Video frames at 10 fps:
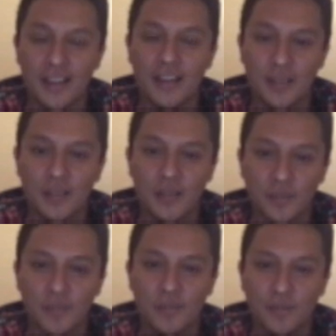
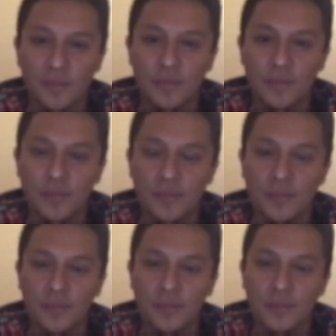
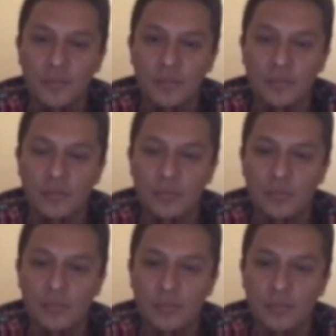
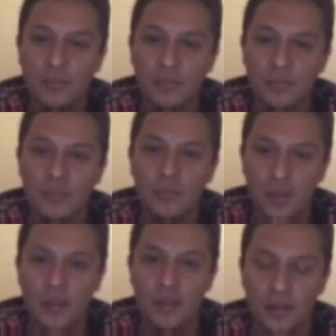
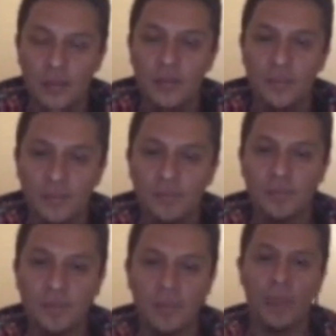
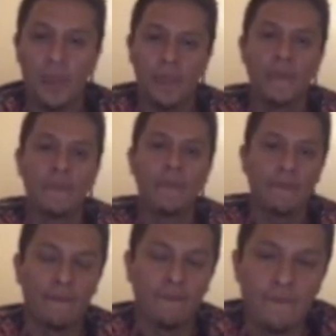
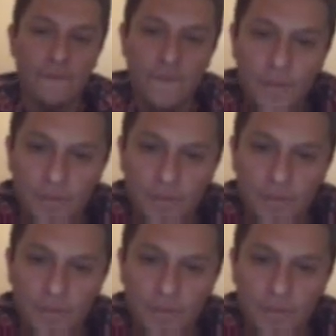The person shown says nothing.